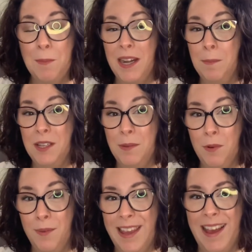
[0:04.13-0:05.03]
My name is
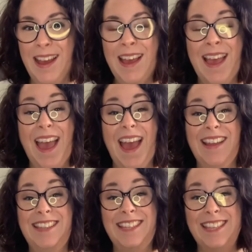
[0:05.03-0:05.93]
Maria
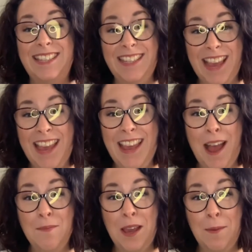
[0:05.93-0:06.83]
and today
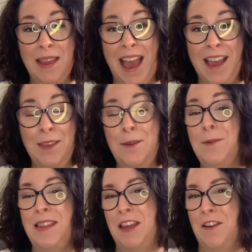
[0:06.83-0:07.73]
I'm coming at you
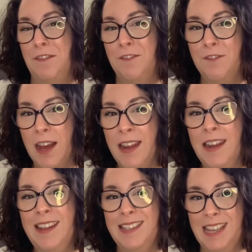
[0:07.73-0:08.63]
with a
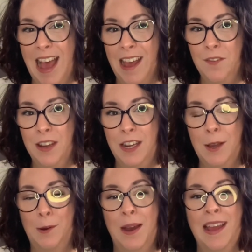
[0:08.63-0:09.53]
fun tag
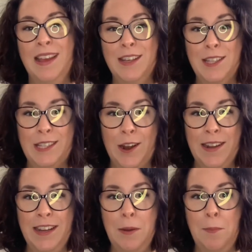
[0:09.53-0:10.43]
video
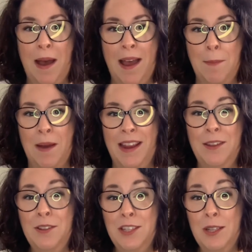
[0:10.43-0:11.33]
started by my
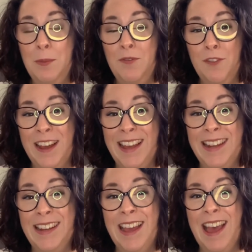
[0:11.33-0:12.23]
YouTube friend,